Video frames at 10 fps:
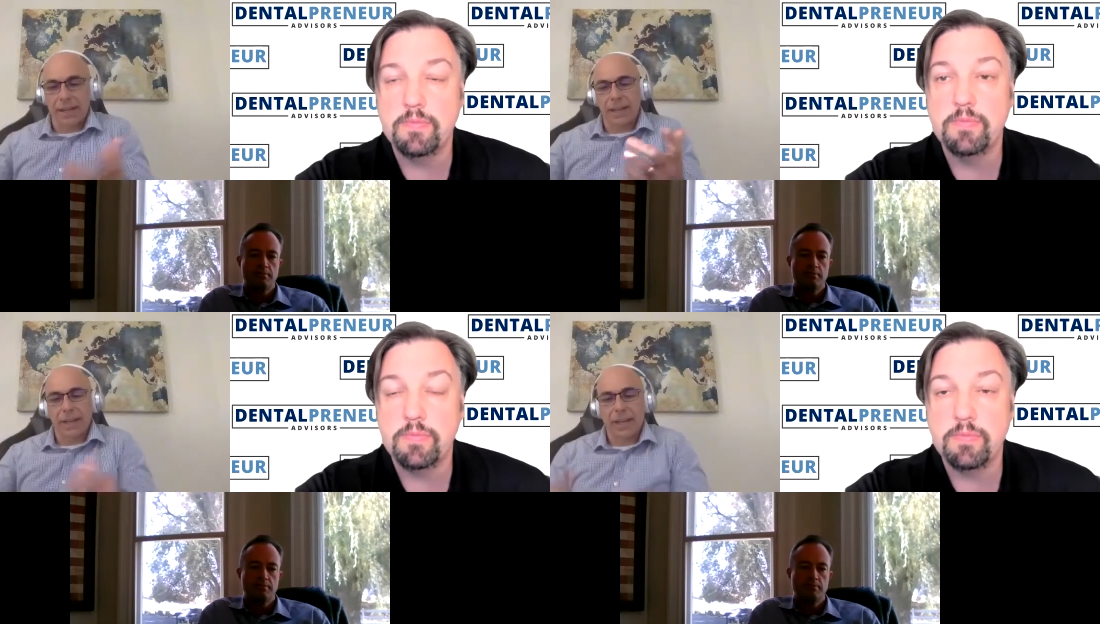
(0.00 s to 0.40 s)

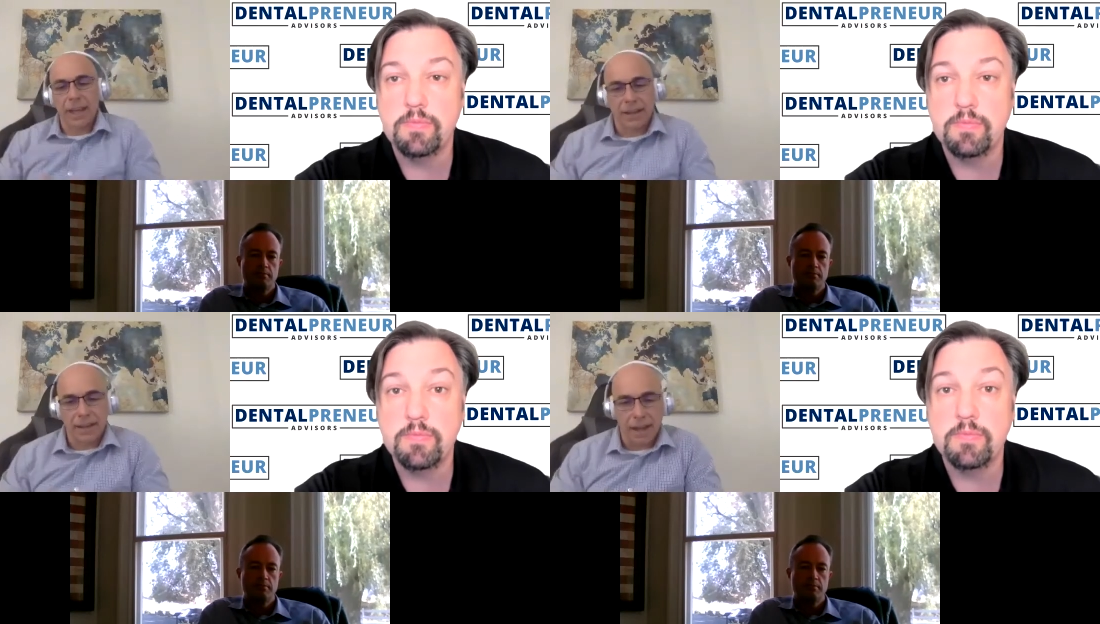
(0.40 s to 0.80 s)
Speaker 1: a, a
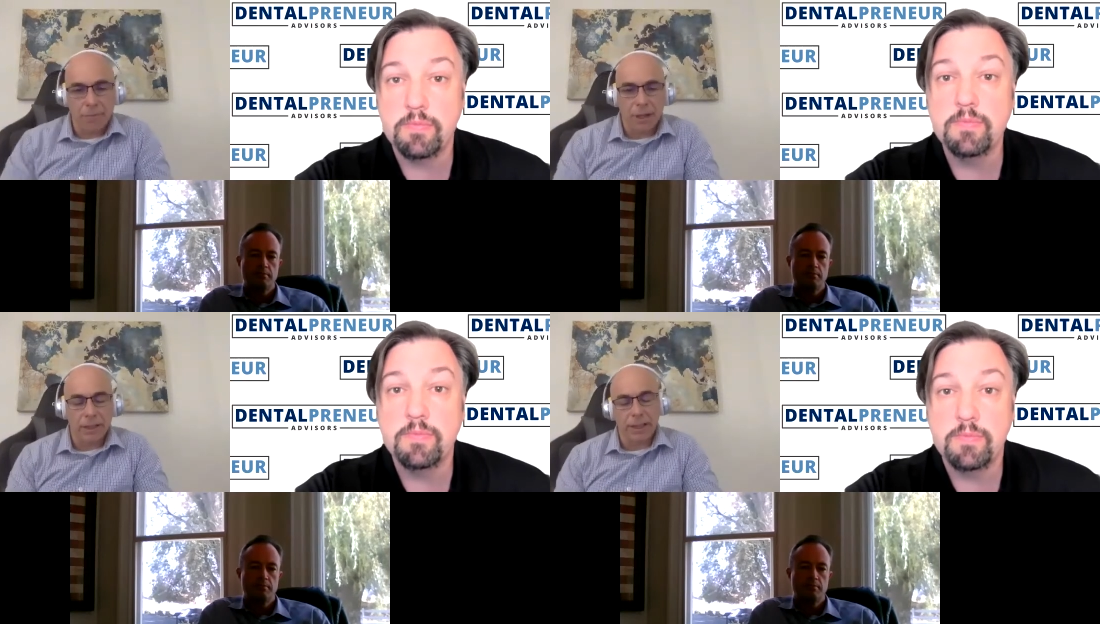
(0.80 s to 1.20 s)
C A D C A
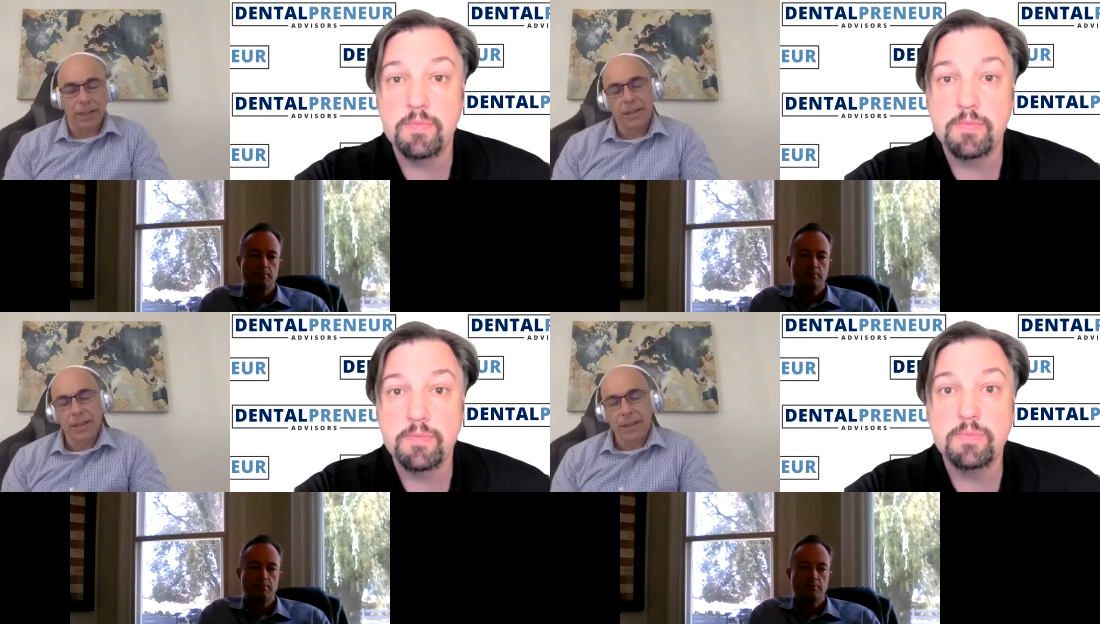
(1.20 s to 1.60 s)
M
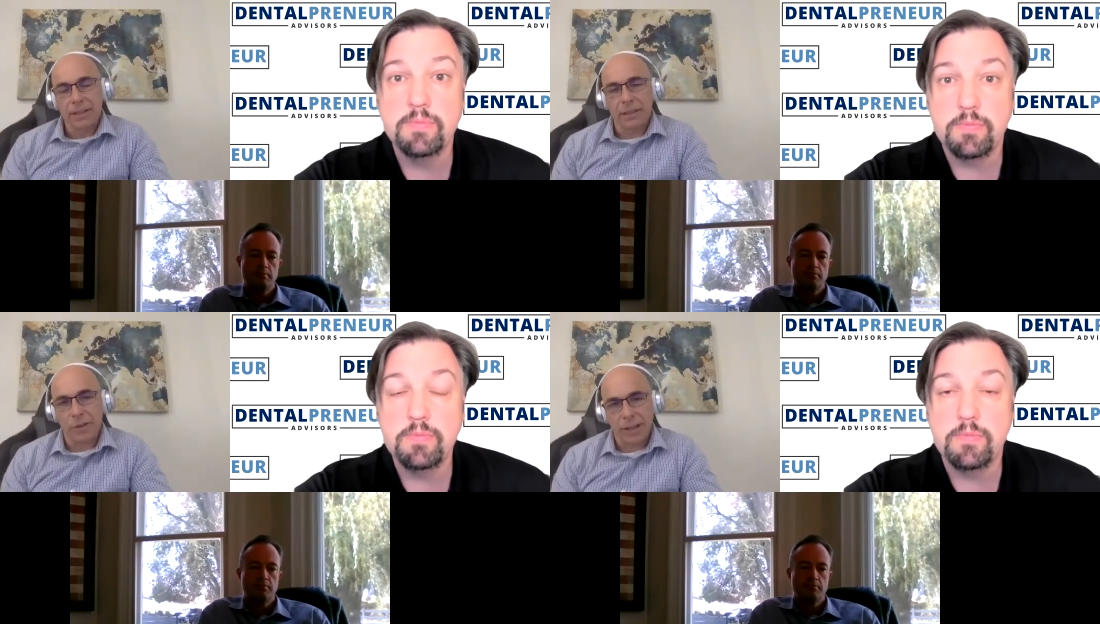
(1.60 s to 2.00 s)
milling
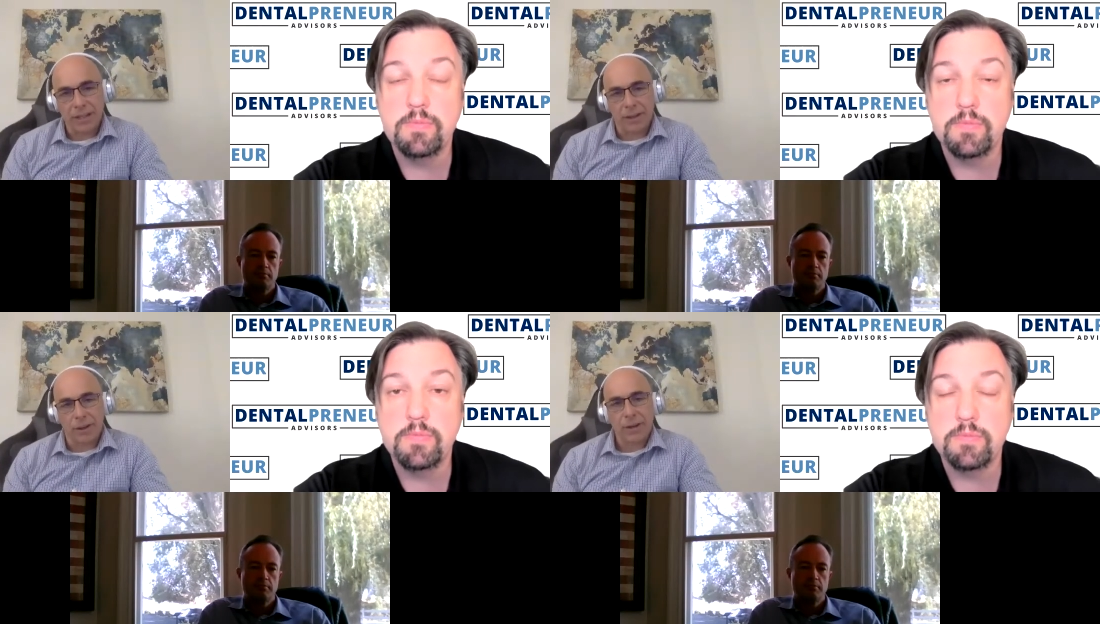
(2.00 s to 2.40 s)

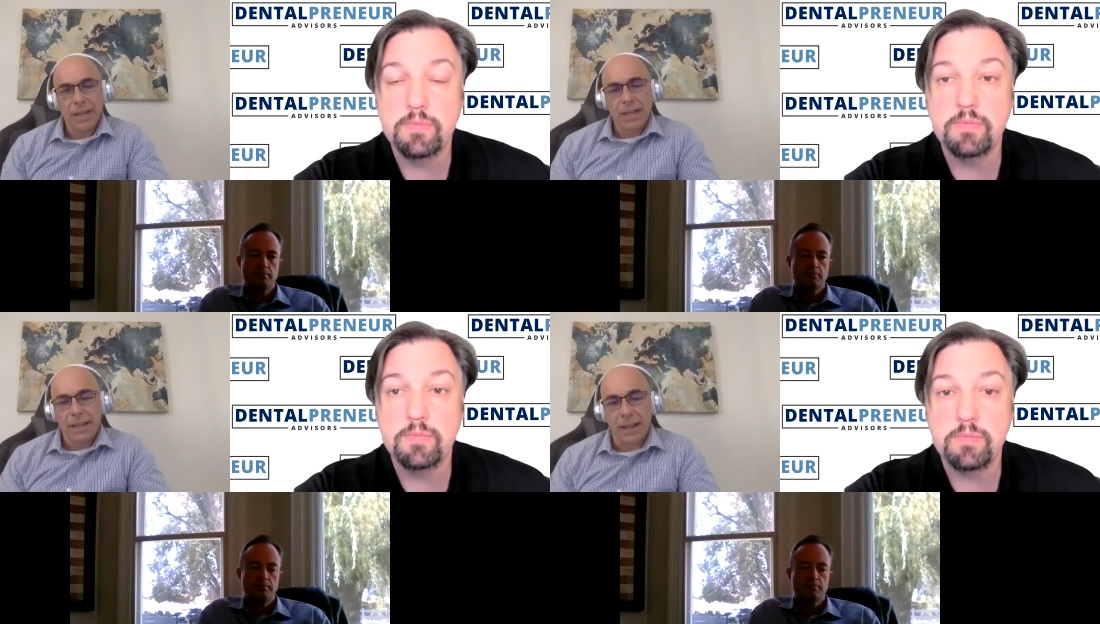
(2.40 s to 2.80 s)
unit here.
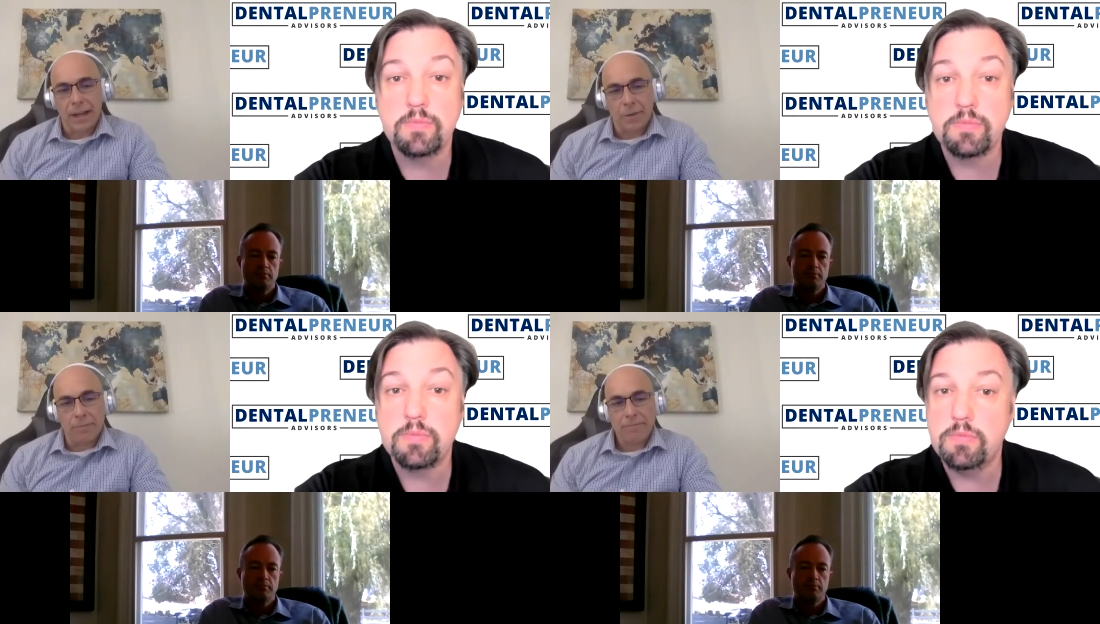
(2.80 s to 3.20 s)

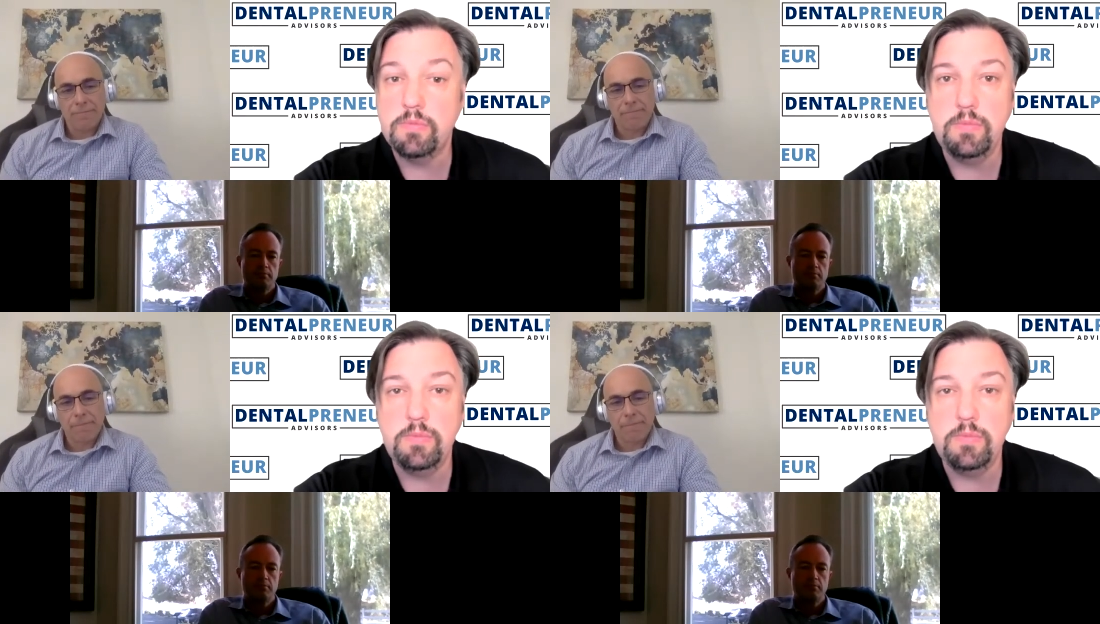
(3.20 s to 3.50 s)
Um,